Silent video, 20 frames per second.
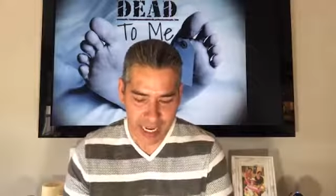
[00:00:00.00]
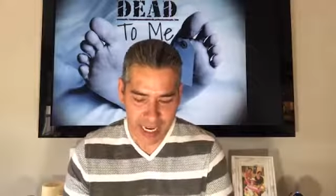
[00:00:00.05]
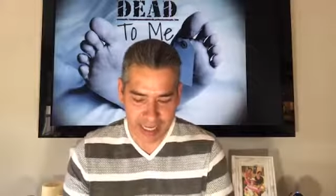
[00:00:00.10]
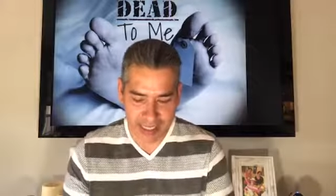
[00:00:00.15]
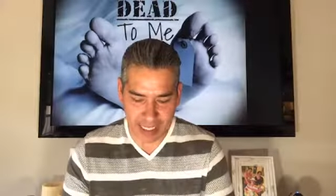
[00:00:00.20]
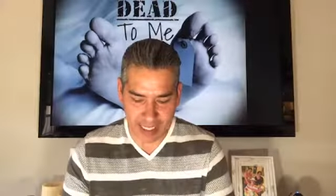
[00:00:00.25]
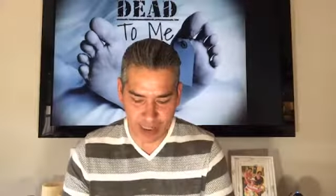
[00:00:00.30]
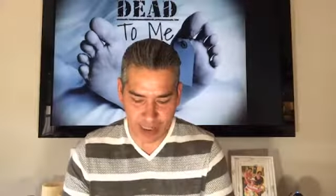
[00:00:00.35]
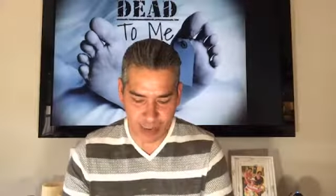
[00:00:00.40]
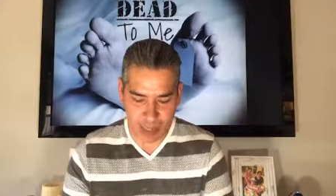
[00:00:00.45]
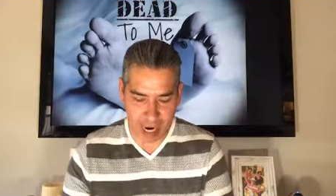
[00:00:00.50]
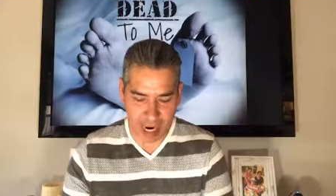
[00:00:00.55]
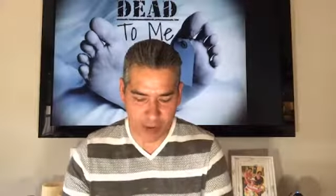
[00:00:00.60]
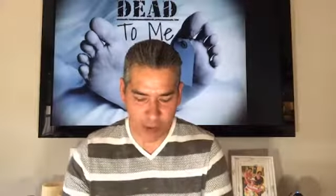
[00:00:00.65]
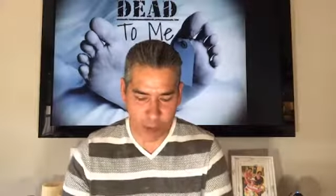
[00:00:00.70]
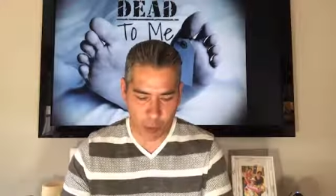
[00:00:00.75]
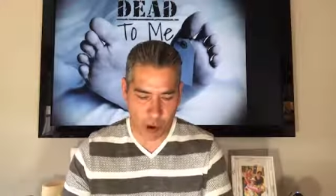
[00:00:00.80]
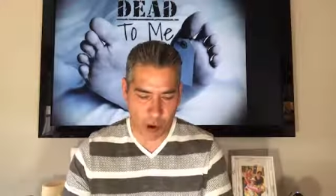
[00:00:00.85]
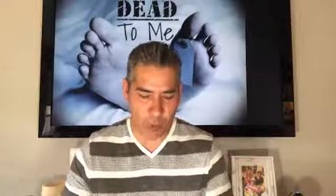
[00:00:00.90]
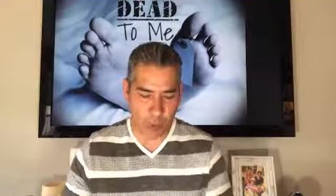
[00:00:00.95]
that's kind of
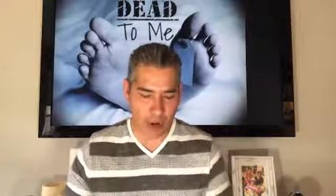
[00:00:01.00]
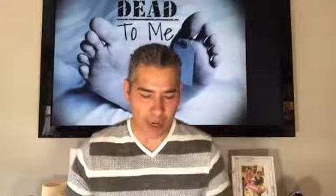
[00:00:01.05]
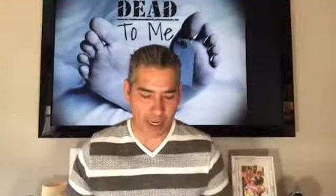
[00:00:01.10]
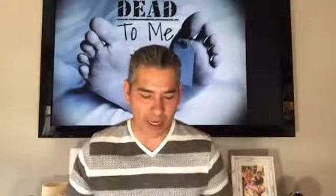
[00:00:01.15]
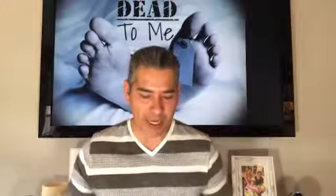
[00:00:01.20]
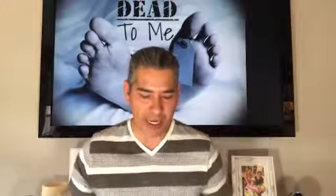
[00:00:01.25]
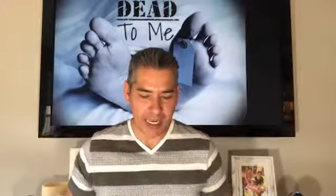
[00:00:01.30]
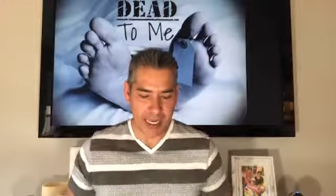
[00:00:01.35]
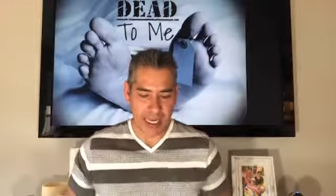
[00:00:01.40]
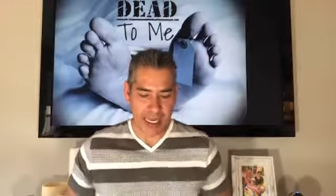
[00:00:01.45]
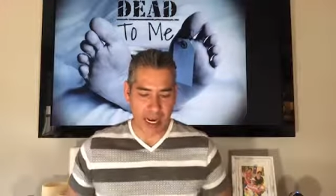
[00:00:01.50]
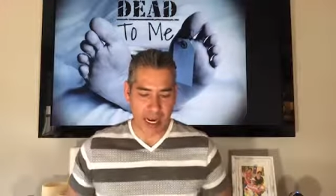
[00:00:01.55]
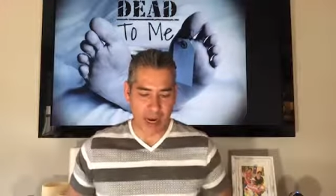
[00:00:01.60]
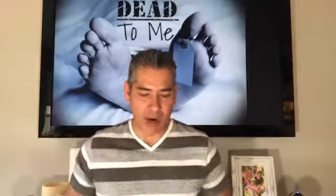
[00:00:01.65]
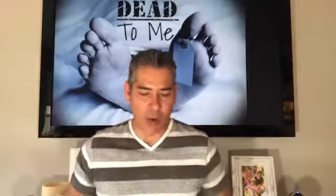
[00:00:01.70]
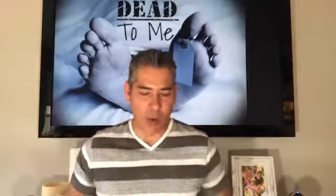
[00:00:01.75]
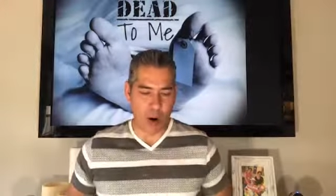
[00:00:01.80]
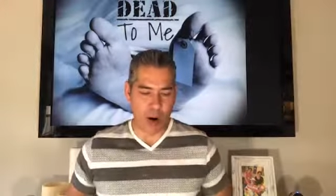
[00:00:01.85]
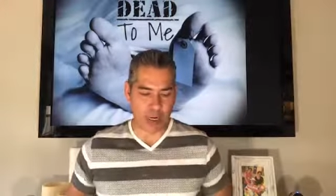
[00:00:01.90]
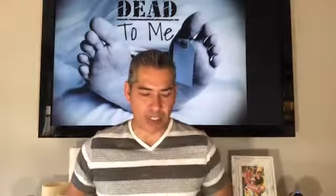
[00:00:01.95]
where I want to uh,
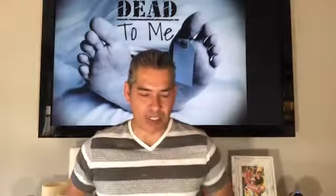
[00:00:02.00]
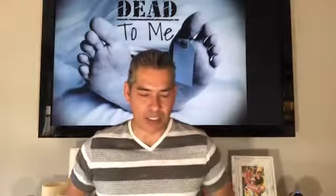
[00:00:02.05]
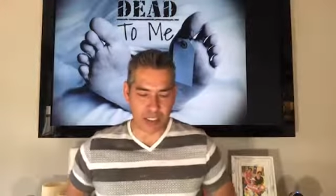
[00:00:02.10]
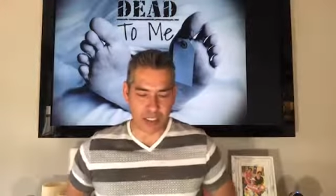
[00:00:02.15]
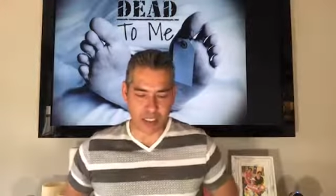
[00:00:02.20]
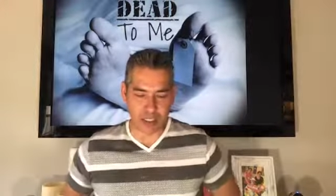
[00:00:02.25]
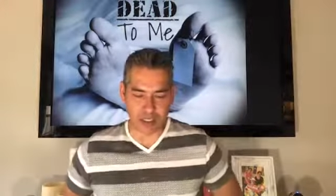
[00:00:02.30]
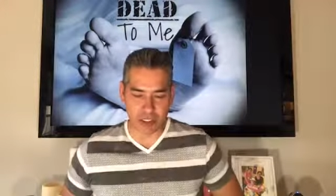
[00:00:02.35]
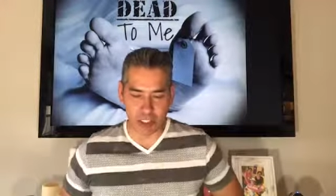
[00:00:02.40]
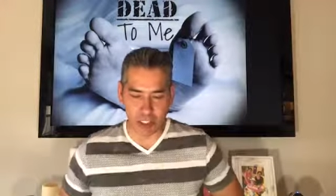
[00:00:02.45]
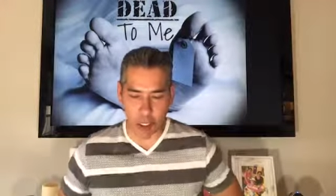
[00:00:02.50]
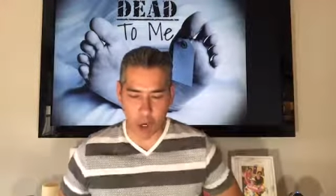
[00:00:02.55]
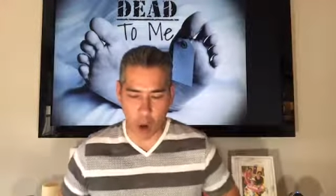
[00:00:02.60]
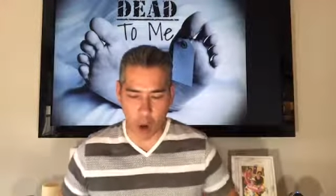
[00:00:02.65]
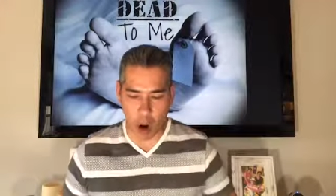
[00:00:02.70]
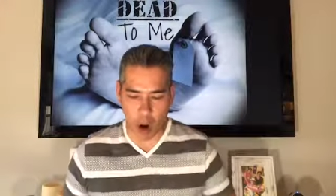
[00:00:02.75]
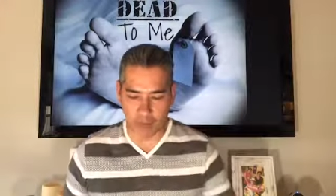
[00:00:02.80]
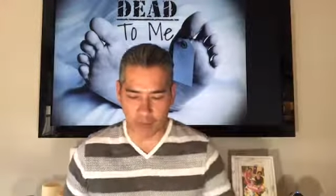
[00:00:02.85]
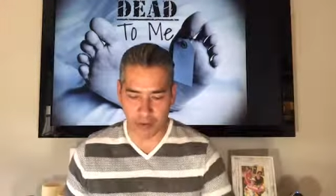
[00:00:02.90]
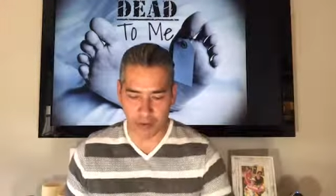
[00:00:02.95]
want us to, to go
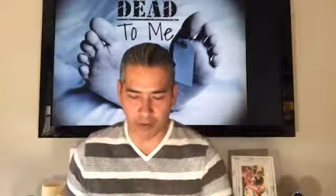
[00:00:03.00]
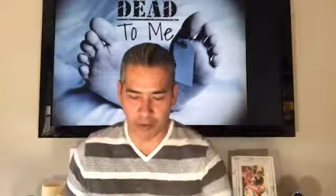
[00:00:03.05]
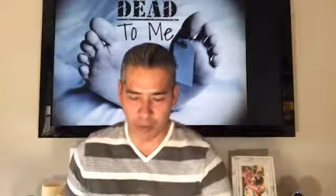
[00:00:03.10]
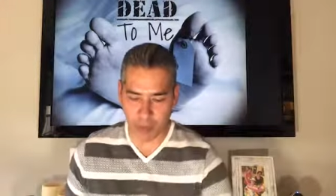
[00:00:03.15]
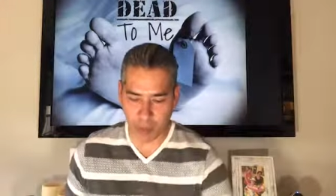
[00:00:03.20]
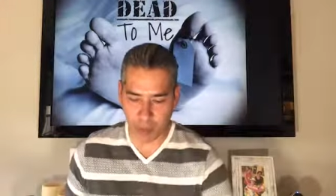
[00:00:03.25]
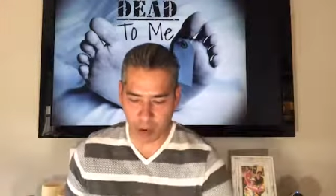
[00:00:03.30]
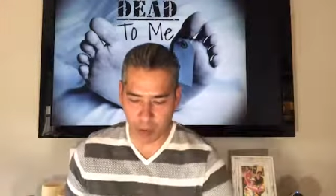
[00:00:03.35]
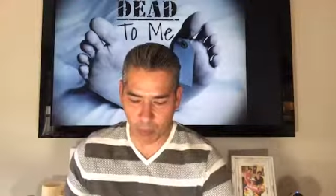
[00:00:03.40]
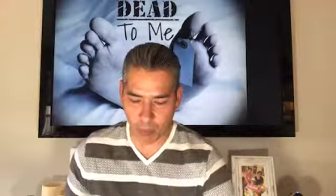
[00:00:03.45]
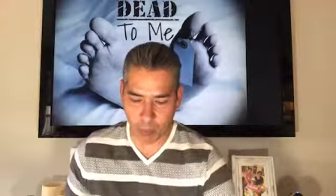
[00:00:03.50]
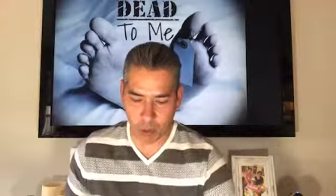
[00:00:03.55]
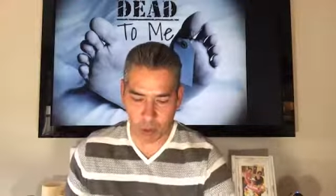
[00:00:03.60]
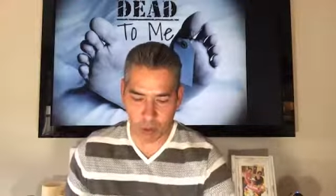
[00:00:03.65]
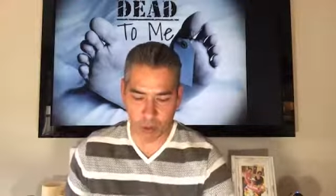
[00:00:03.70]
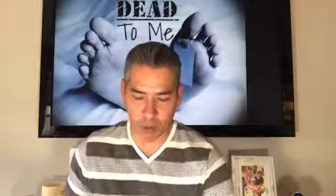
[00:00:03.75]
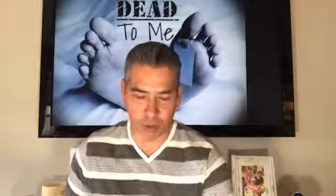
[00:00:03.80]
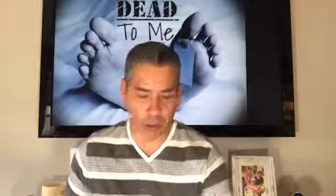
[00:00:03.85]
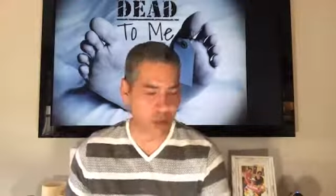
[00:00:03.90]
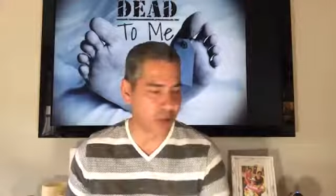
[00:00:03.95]
off of, and, and
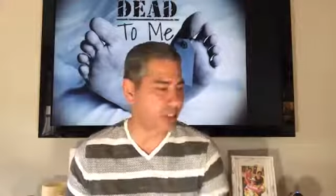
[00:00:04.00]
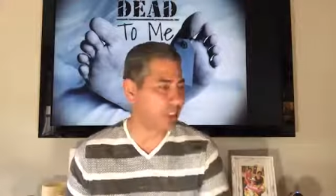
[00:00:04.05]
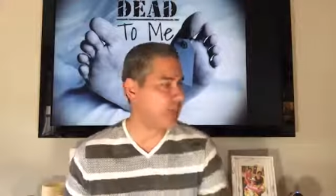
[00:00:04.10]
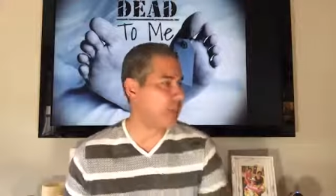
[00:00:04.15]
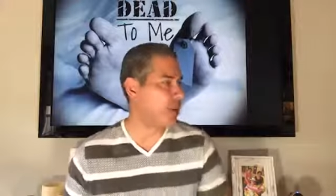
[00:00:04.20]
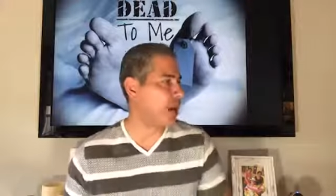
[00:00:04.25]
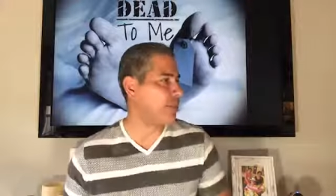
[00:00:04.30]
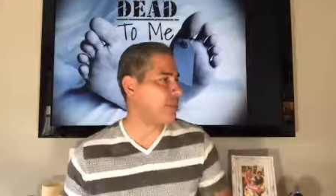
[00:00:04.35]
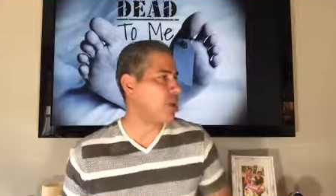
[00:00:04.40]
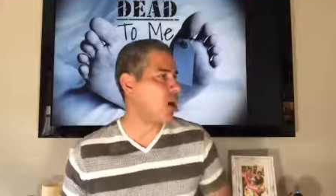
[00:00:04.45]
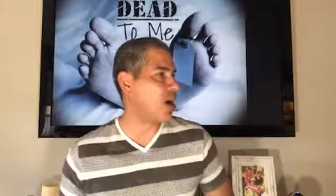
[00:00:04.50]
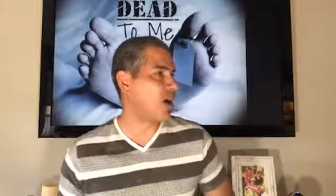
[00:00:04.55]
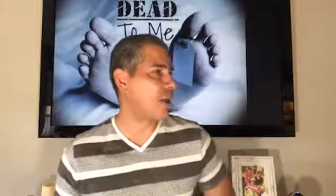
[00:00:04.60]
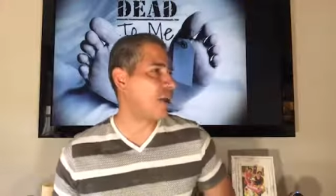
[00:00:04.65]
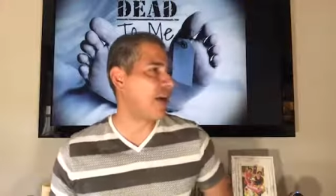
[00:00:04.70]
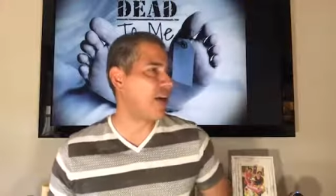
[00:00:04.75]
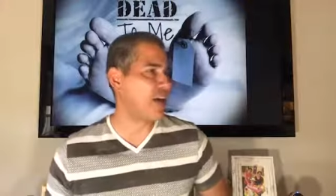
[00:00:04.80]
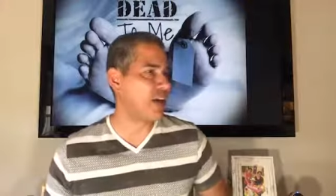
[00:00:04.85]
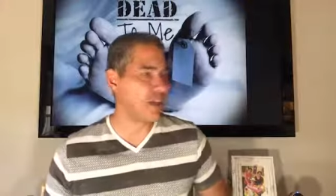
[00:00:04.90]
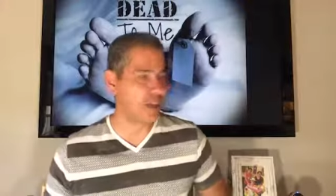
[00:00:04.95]
we'll you'll see what I'm talking
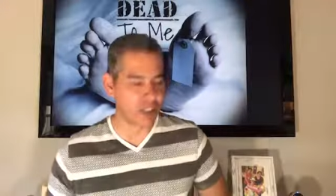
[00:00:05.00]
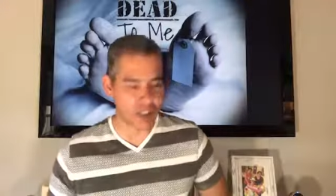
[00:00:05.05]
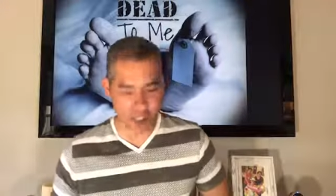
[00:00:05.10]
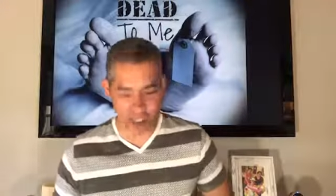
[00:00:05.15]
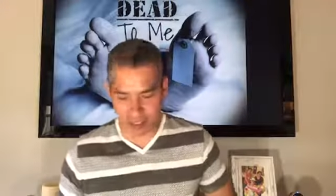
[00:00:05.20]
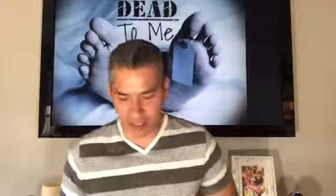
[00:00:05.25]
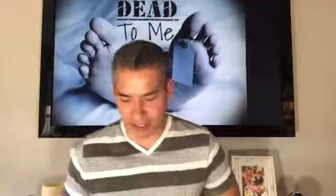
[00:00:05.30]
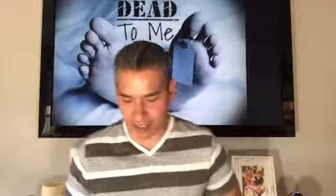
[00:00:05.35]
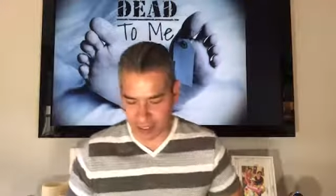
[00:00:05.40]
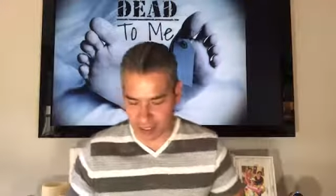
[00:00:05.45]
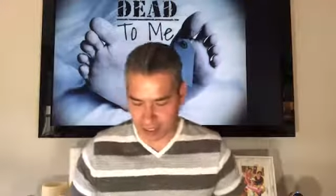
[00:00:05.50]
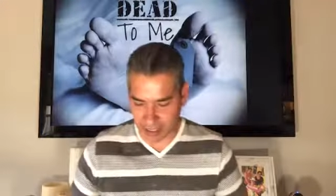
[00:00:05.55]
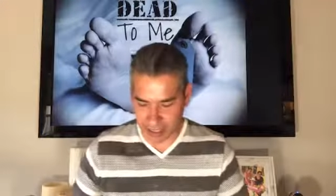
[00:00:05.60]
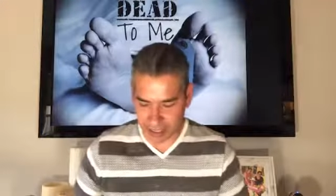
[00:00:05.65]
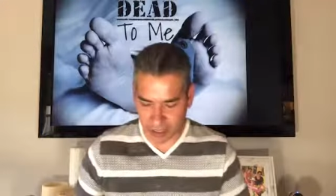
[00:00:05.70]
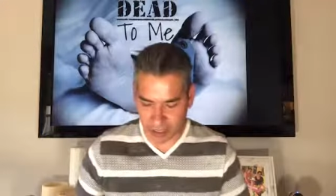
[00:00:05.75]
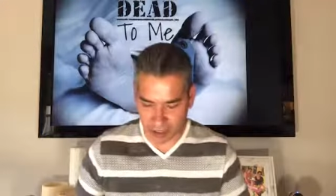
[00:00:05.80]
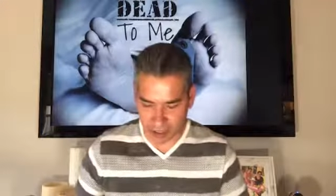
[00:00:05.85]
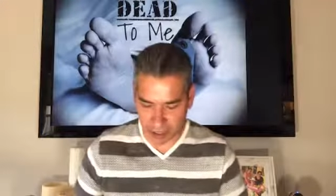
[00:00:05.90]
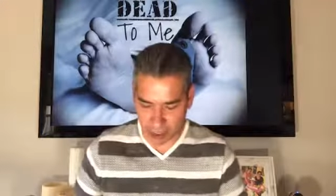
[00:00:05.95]
about here in just a, in
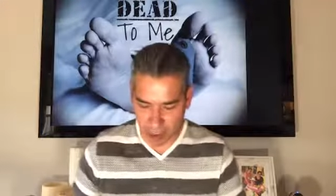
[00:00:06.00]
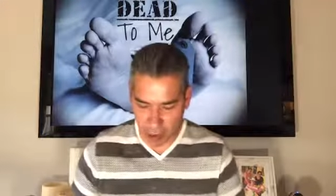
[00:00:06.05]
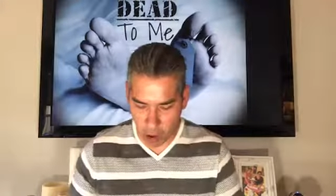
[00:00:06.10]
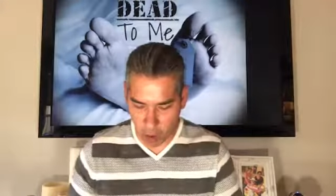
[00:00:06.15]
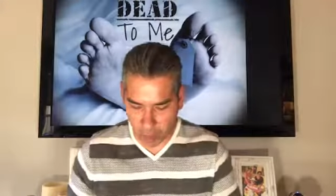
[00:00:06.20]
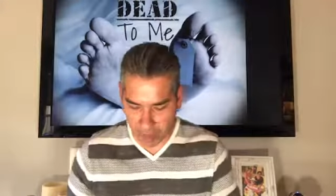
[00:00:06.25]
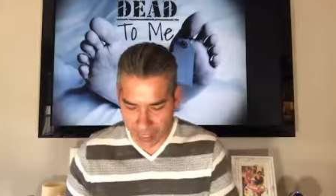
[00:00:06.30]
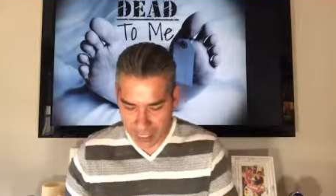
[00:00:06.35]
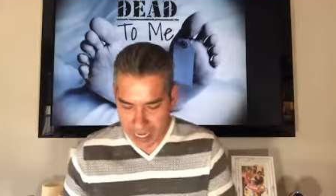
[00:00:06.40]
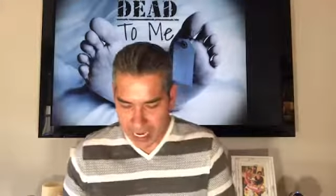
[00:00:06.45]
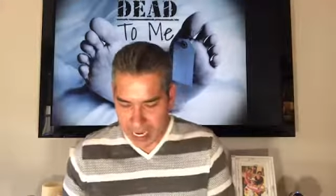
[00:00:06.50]
just a moment.